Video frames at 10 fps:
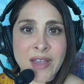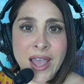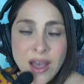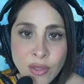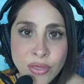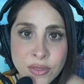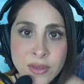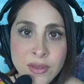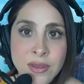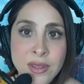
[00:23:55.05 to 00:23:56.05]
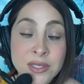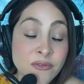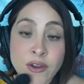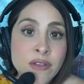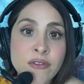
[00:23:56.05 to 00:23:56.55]
health. It's
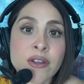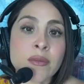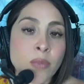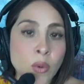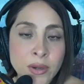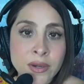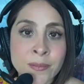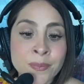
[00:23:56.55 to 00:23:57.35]
very, very important.